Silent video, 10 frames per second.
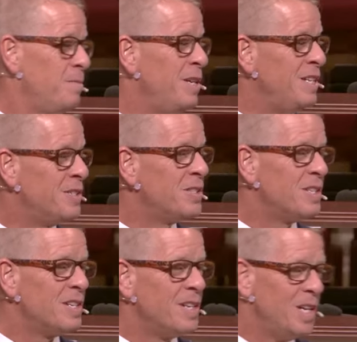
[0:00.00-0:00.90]
means
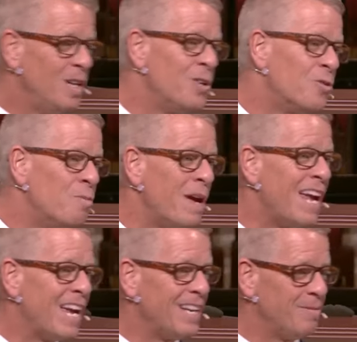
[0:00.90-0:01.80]
little man,
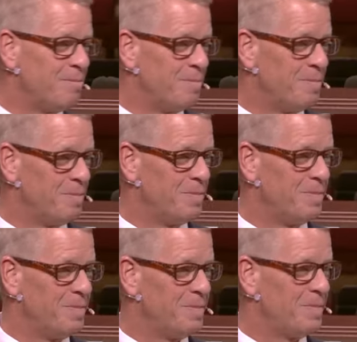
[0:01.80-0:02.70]

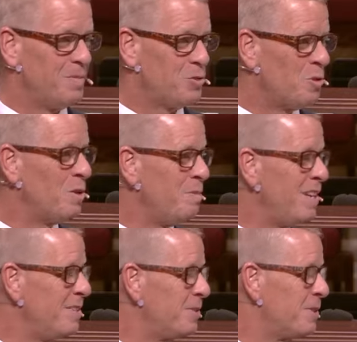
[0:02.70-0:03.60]
That's what it
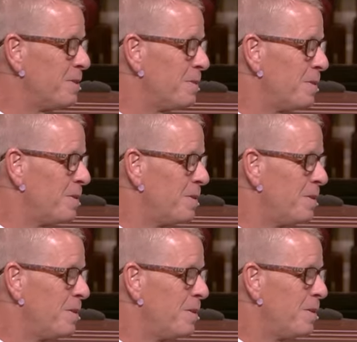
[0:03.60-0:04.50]
means.
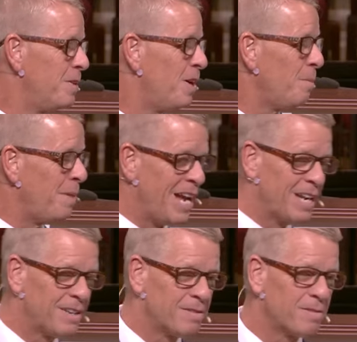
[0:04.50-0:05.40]
Not
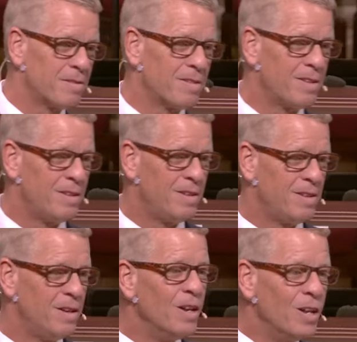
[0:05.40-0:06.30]
man,
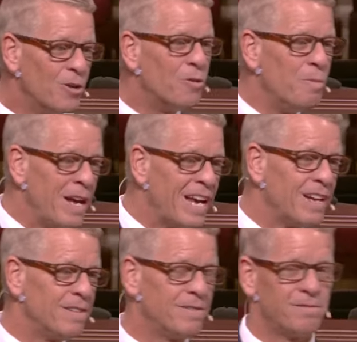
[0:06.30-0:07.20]
little man.
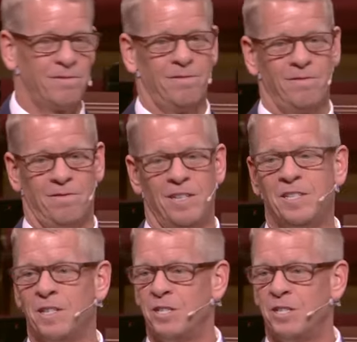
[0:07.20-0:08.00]
It's a